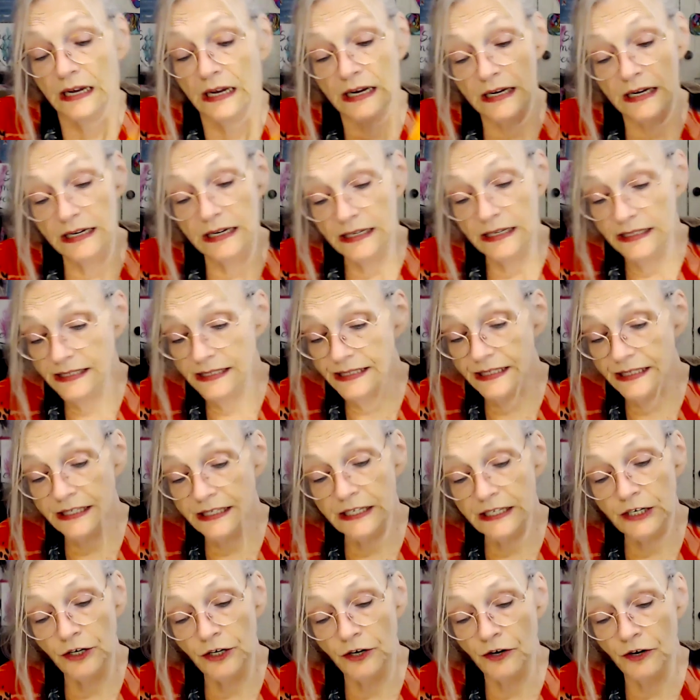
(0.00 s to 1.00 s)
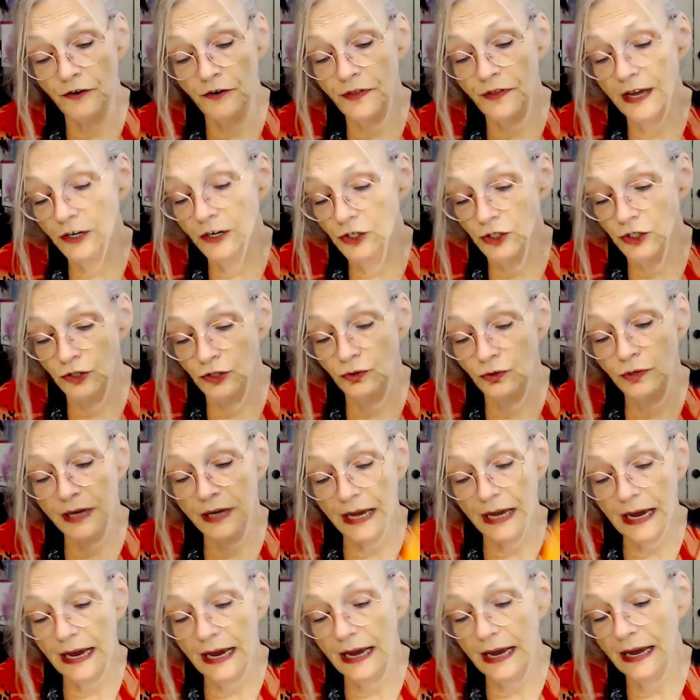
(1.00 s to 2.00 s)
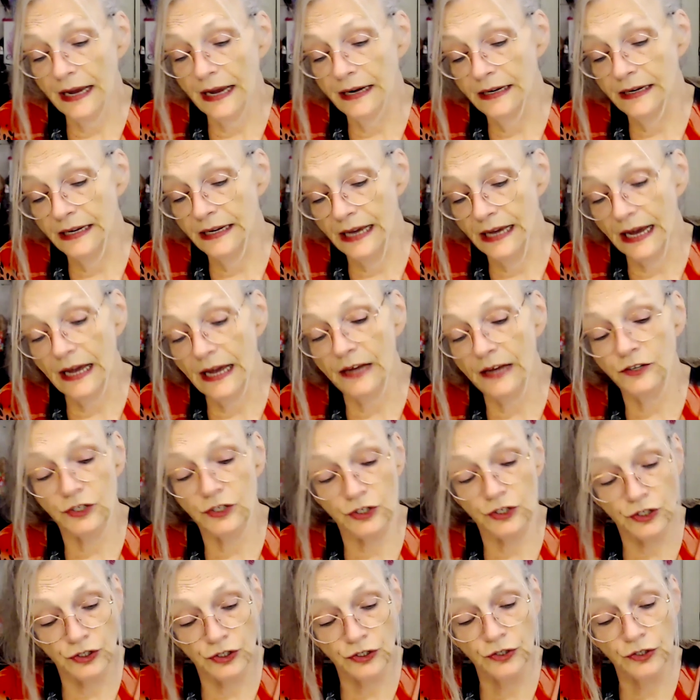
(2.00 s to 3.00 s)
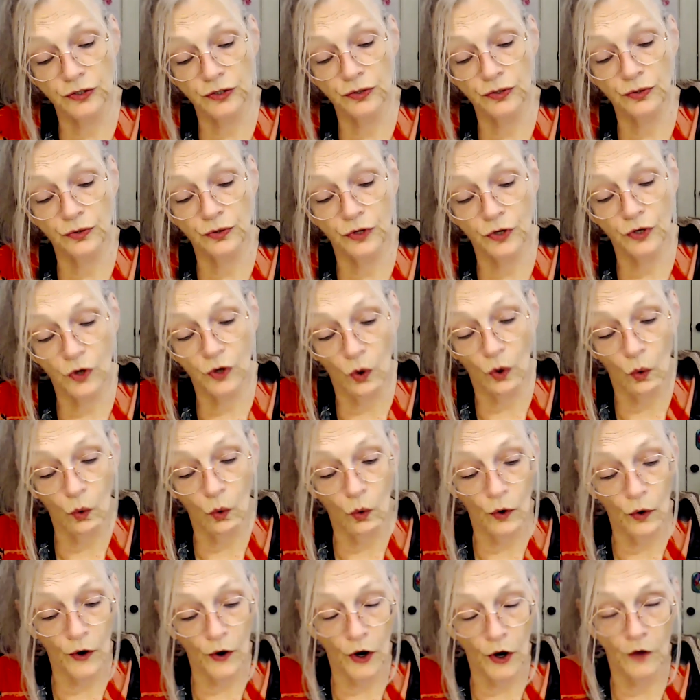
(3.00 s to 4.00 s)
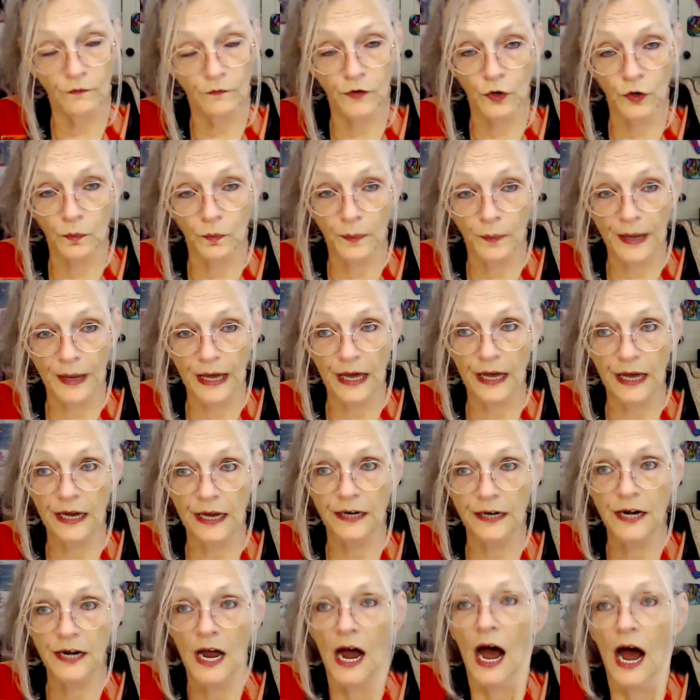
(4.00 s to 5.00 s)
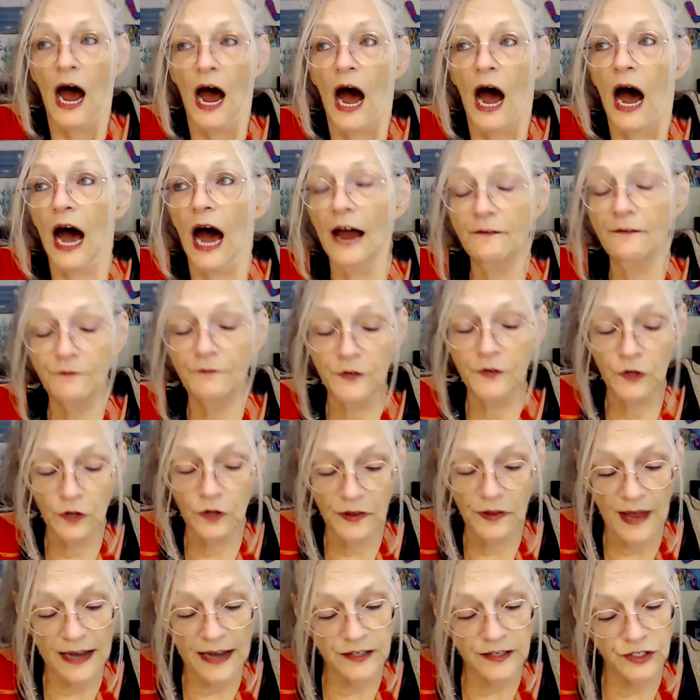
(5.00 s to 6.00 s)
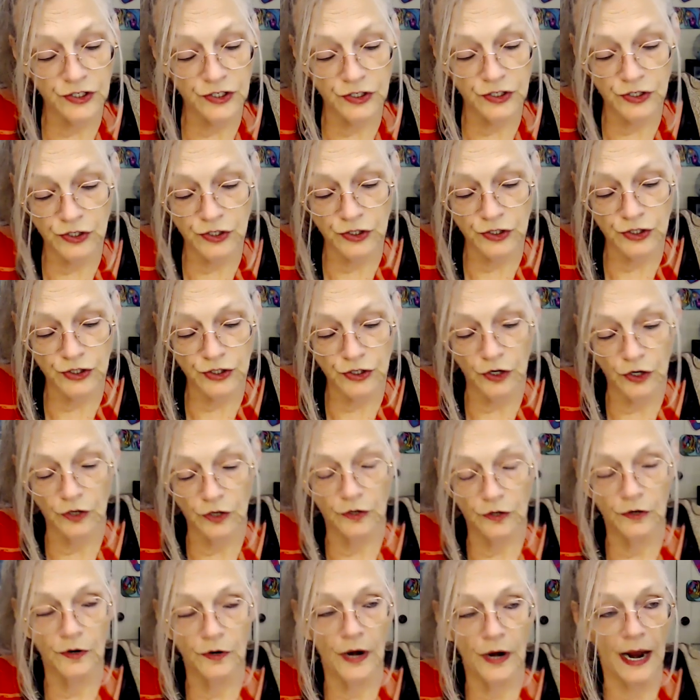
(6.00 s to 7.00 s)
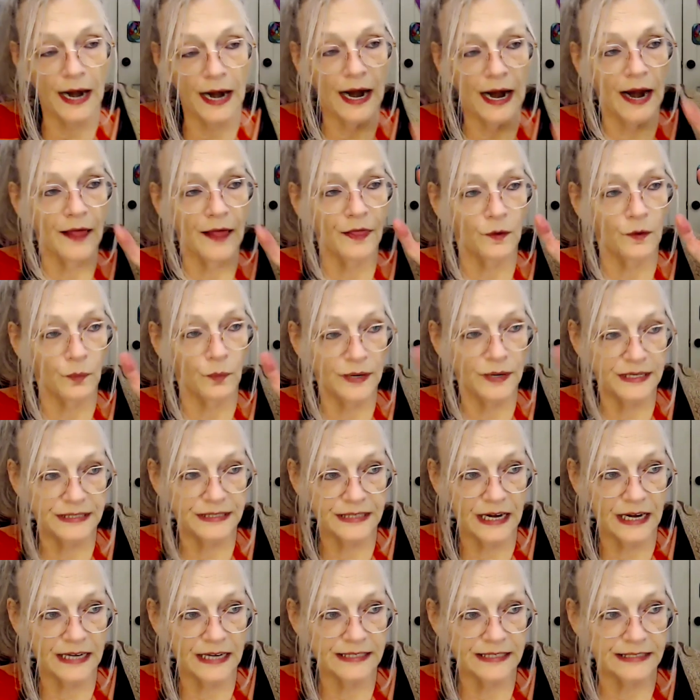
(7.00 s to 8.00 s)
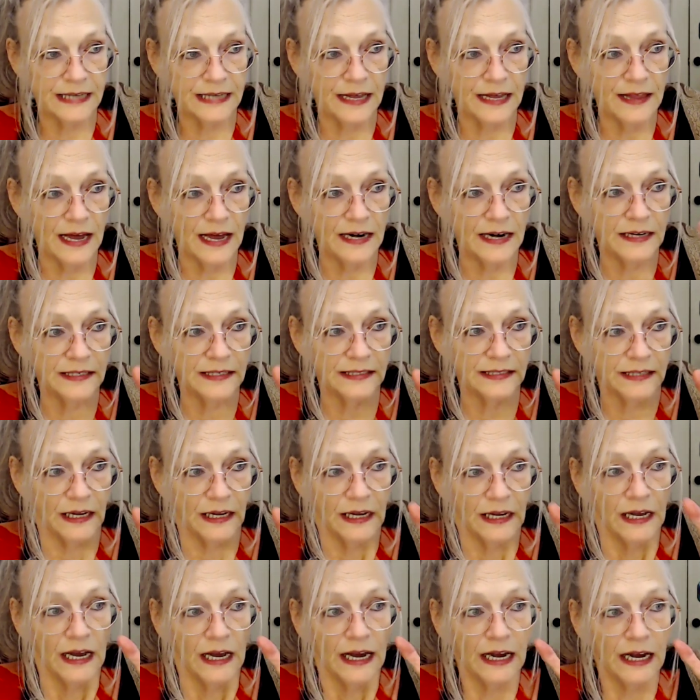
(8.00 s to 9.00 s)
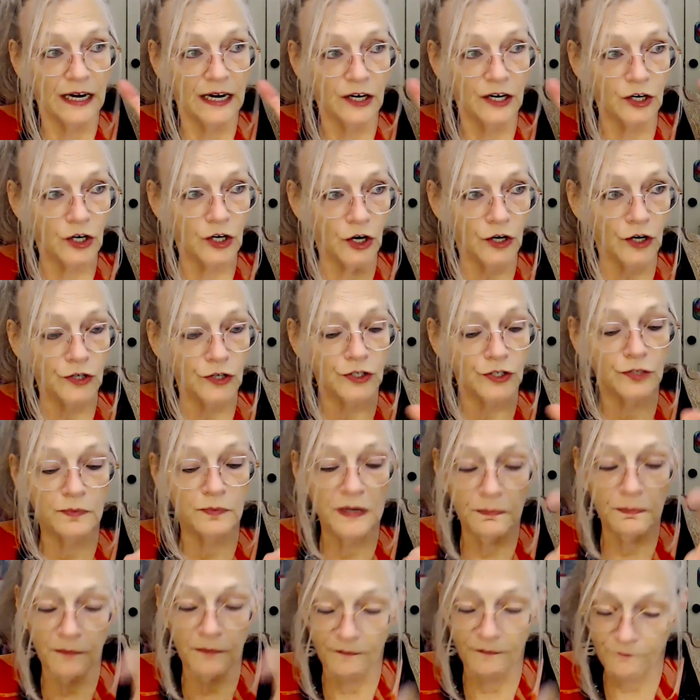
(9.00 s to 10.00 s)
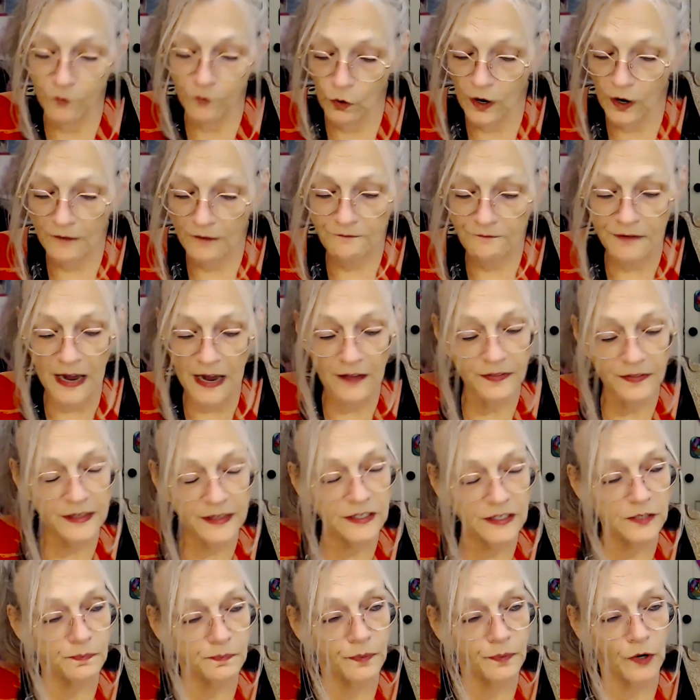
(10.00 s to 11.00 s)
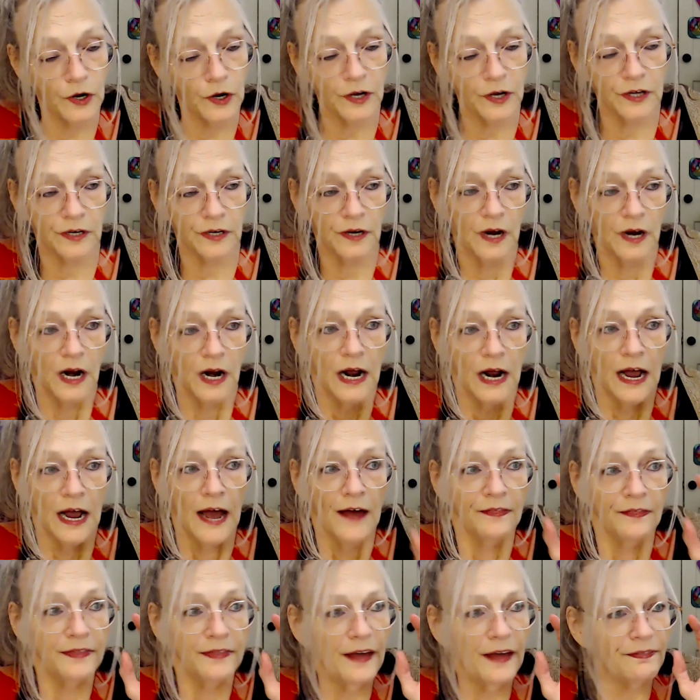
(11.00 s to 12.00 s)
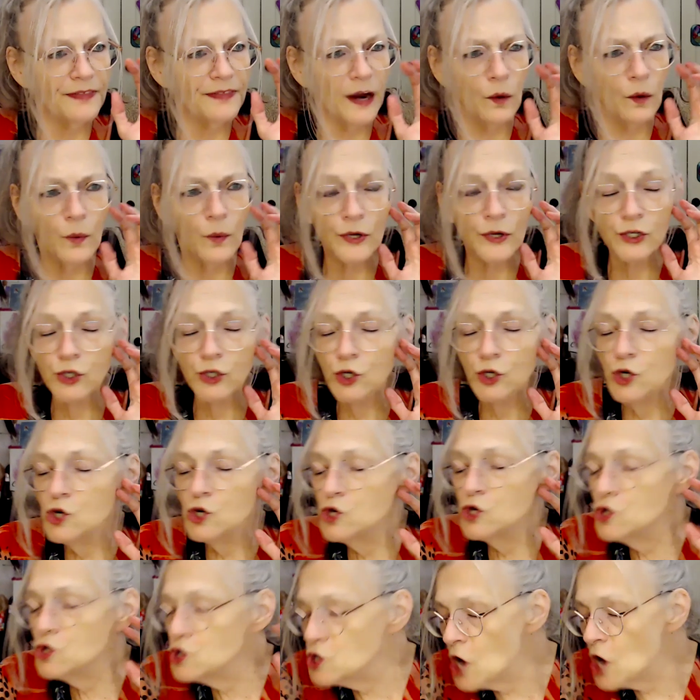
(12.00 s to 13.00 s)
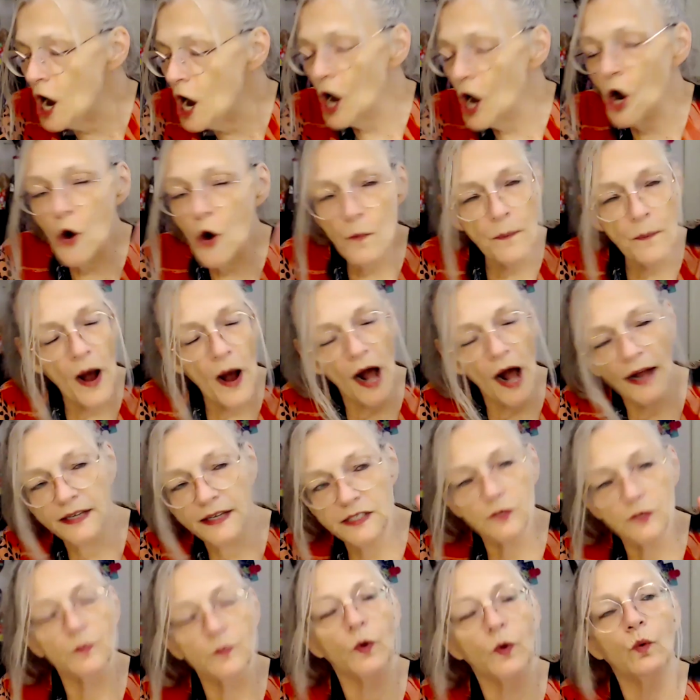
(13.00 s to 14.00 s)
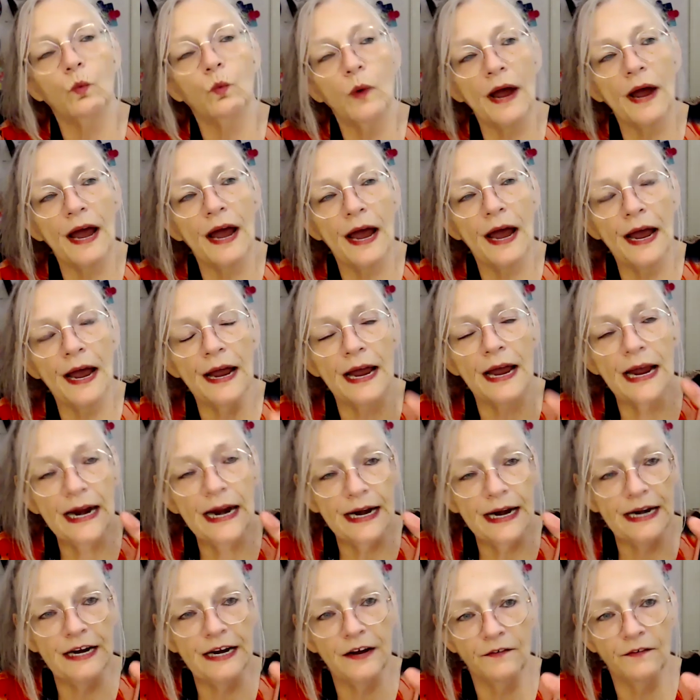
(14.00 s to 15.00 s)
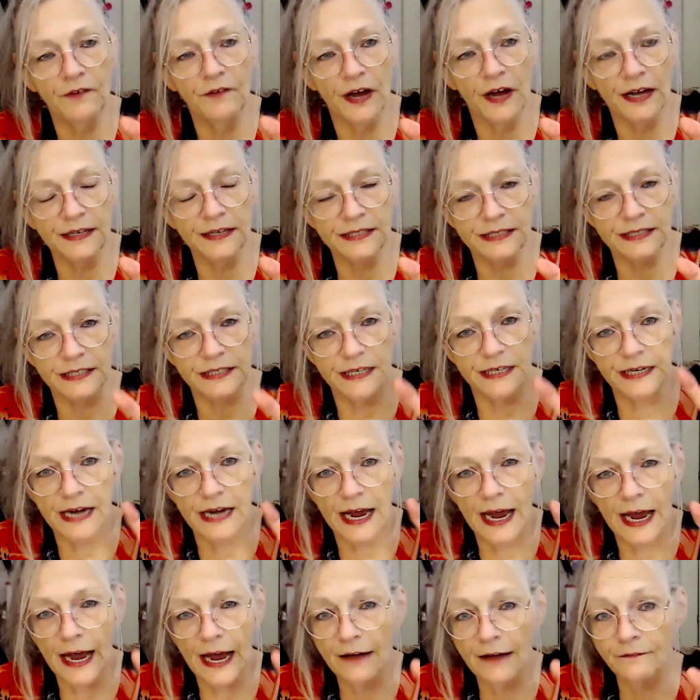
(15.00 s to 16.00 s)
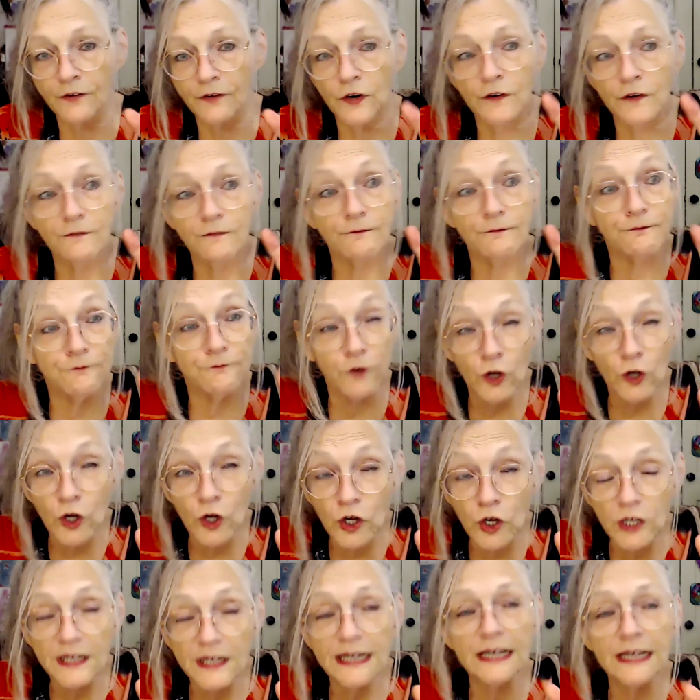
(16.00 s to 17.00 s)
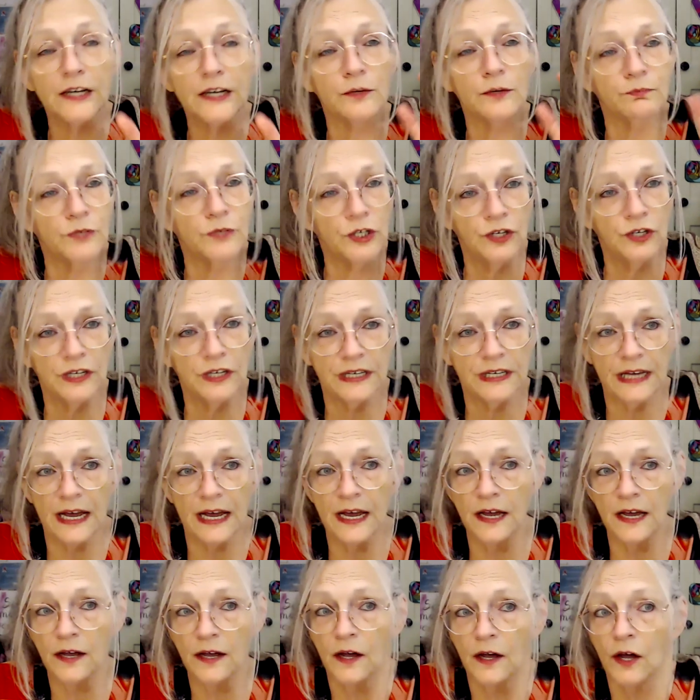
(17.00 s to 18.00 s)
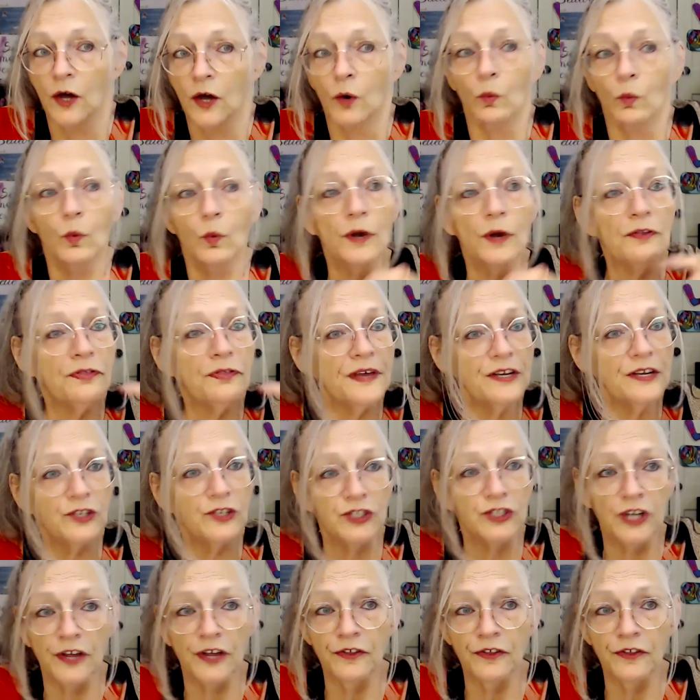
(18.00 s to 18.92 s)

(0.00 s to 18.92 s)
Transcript: It is here that you can get to the core of your pain. I feel that certain. And then the reason I say that is it occurred to me before I found this book that there was no possible way any of us can ever fully communicate with each